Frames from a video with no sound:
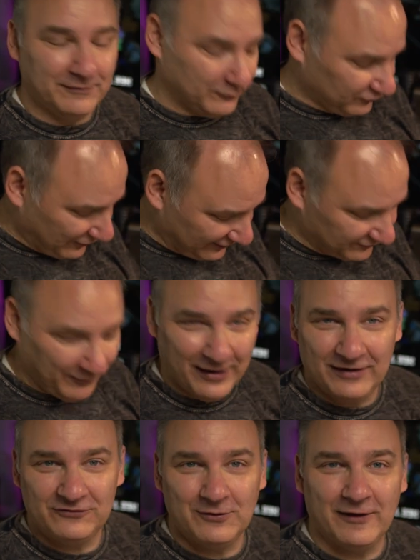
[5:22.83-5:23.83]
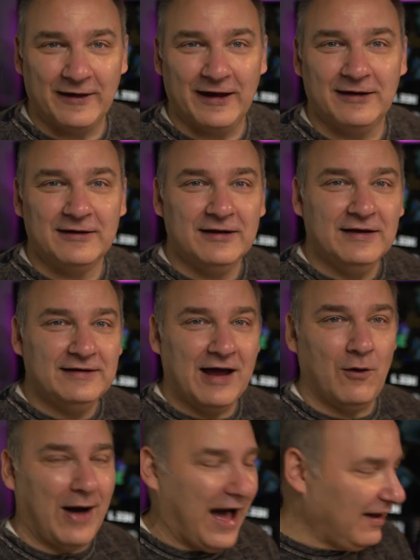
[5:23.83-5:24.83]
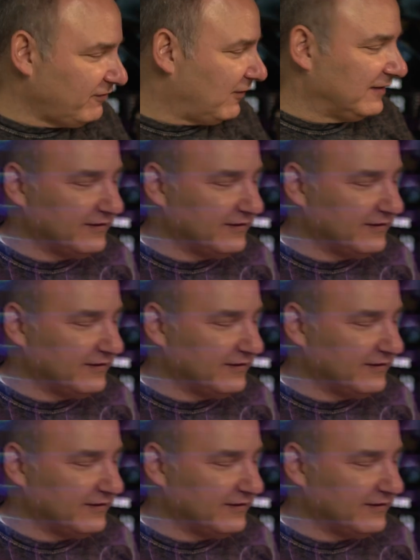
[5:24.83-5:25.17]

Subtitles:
transplanted to LA. Now, I thought